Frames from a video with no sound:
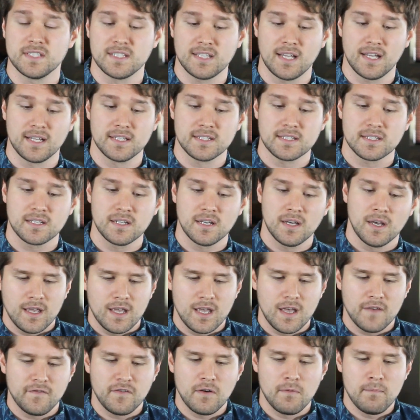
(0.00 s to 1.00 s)
says,
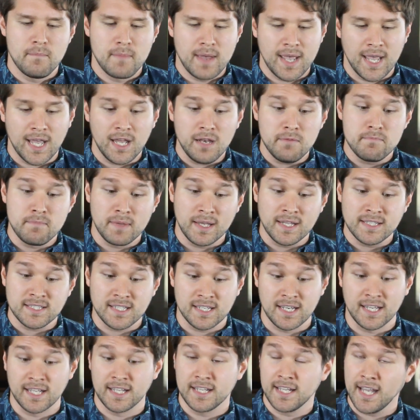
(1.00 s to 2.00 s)
if a man meets
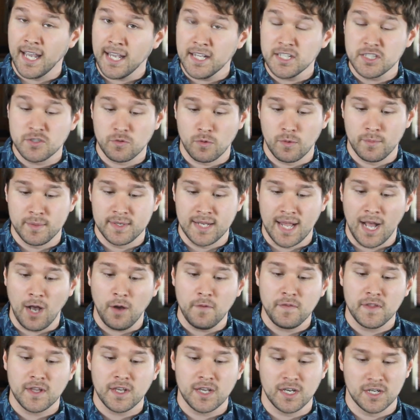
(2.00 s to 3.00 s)
an engaged woman out
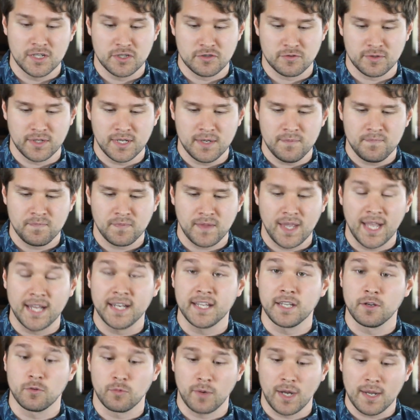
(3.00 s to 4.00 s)
in the country and
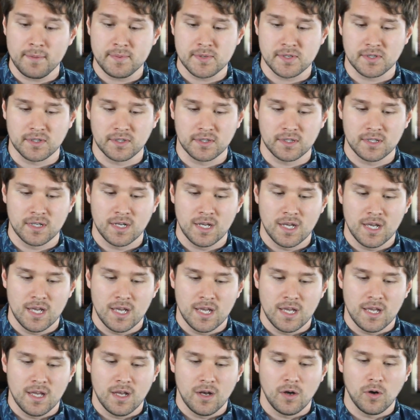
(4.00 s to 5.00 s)
he rapes her,
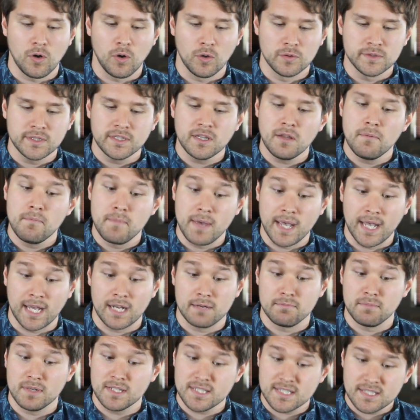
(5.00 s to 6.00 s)
only the
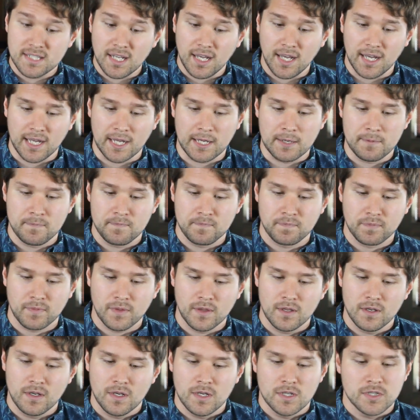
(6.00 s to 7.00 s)
man must die.
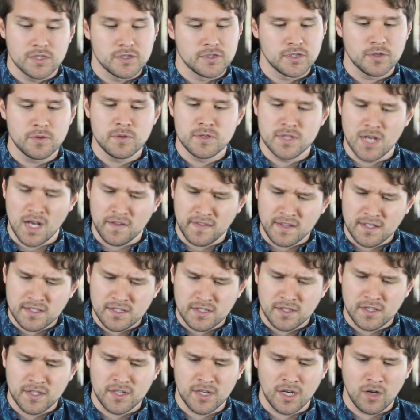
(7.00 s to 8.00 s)
Do nothing
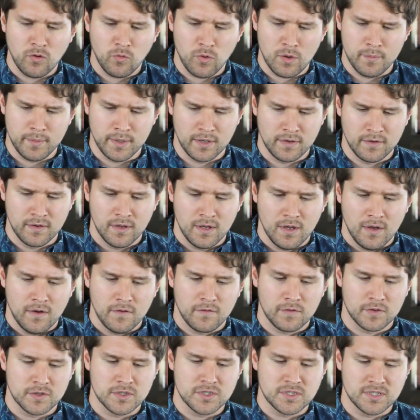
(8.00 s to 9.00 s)
to the young woman,
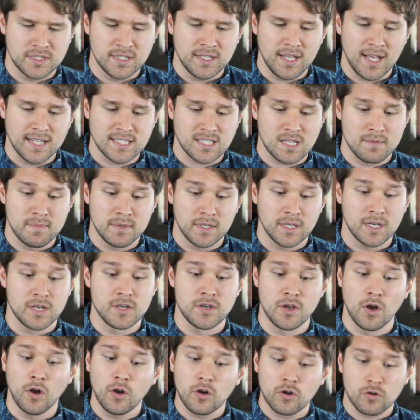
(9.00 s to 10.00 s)
for she has committed
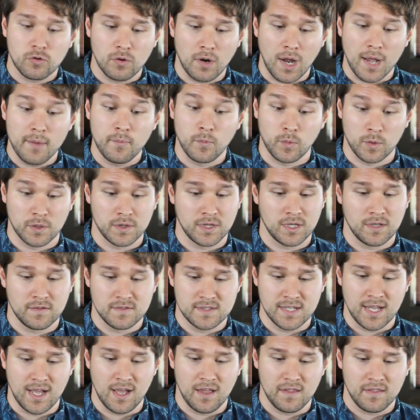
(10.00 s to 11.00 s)
no crime worthy of
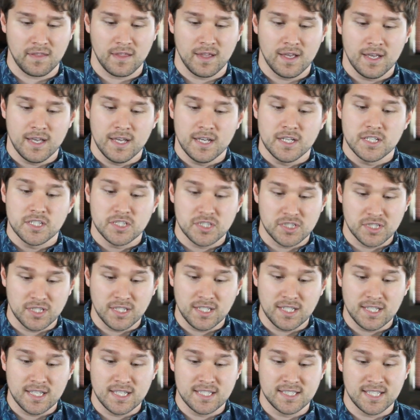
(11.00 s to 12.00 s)
death.
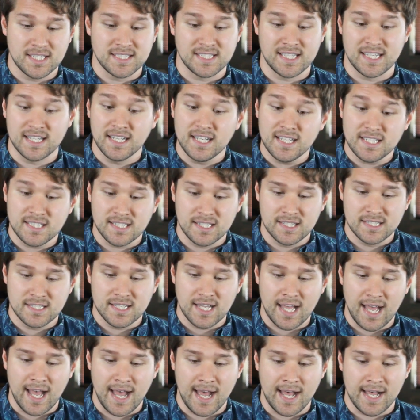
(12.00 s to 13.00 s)
She is as innocent
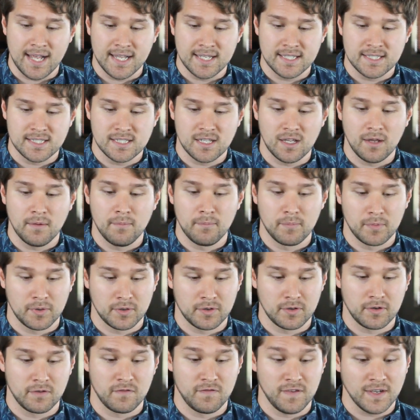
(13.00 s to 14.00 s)
as a
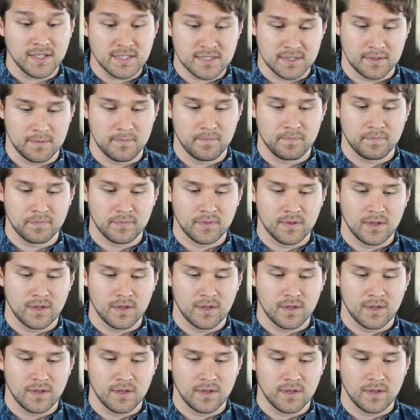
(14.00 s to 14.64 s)
murdered victim.